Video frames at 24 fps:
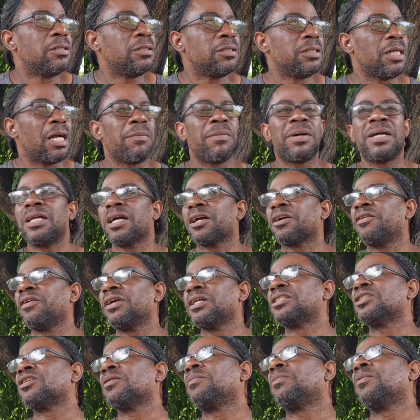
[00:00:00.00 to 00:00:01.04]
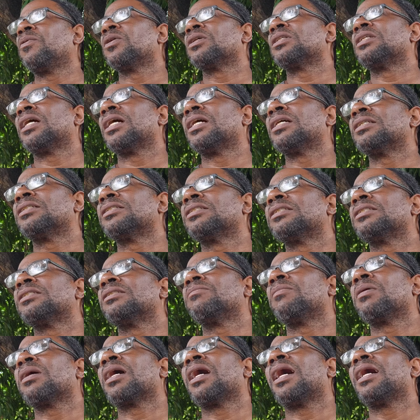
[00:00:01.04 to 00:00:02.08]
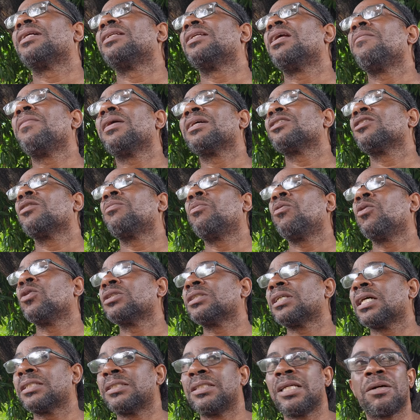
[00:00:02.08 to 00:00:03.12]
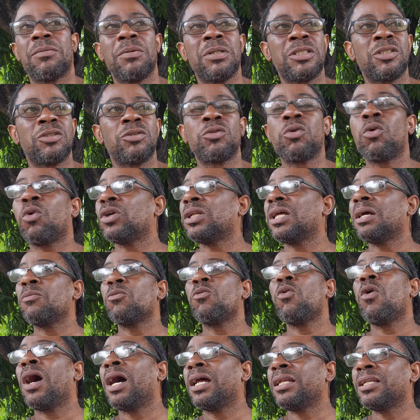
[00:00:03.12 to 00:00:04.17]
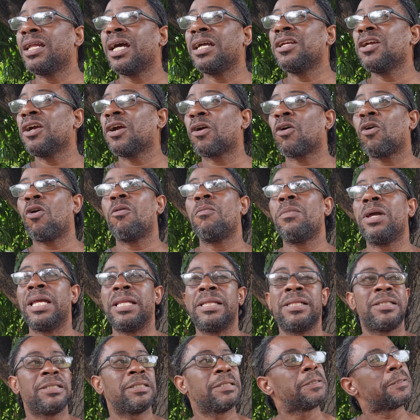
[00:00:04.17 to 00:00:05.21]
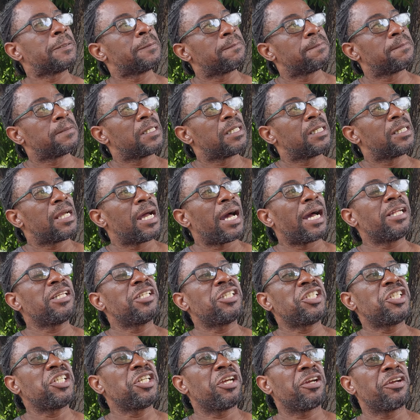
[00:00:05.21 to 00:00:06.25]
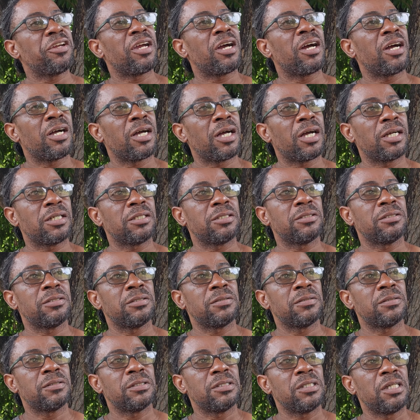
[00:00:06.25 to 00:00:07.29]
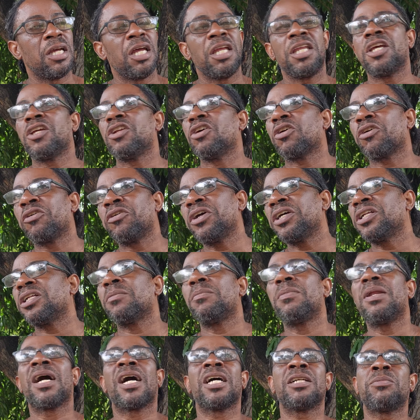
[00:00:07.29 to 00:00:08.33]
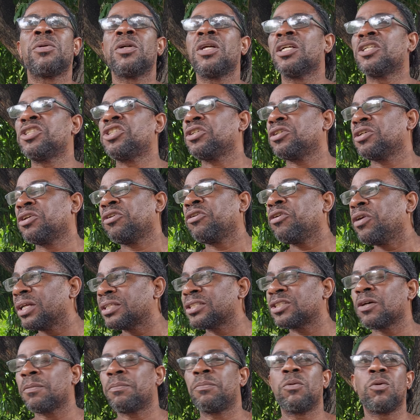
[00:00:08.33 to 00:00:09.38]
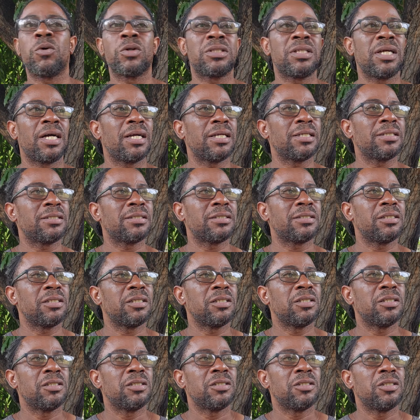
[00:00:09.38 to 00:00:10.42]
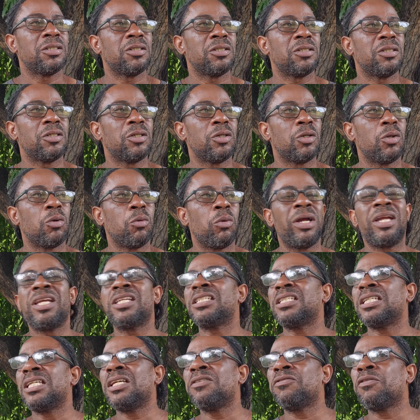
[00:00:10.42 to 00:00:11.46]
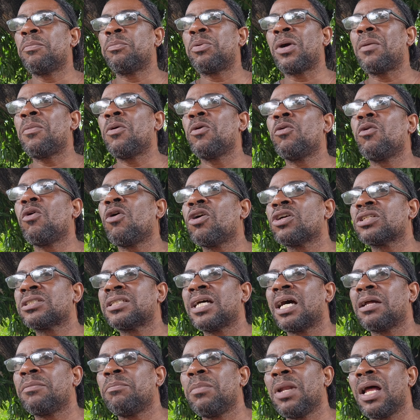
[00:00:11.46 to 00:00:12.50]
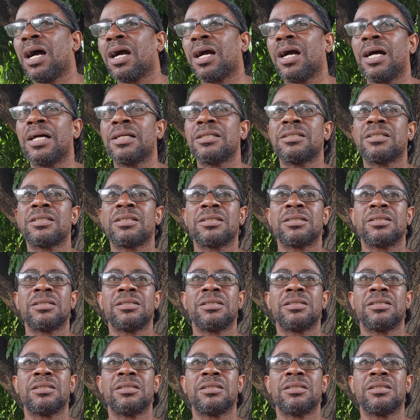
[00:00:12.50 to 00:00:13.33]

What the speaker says: Yeah man, you create supporters. Because them your supporters, you have told them go on your comment and cheer your hand. You know, create no bloggers, but you create supporters. Well, it's even probably worse than bloggers.